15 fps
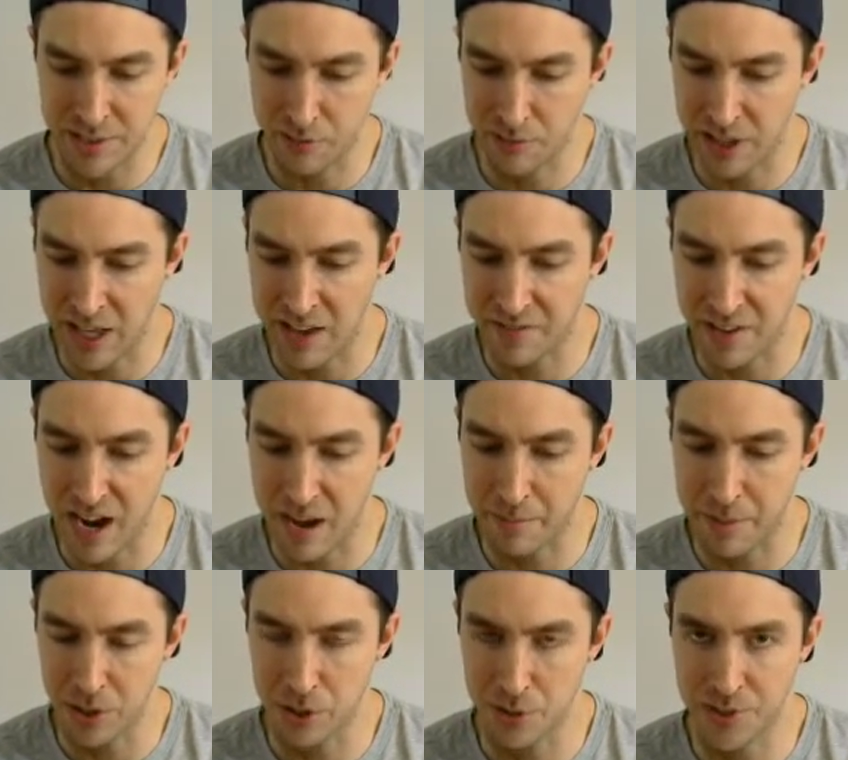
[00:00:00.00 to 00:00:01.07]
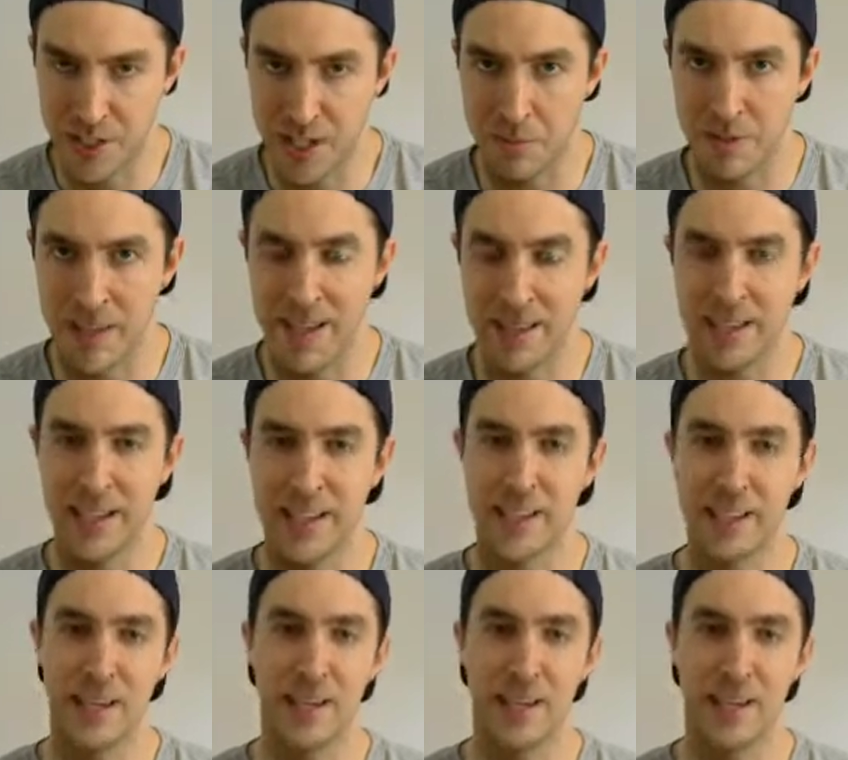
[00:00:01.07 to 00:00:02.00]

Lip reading: I really have not been using him lately,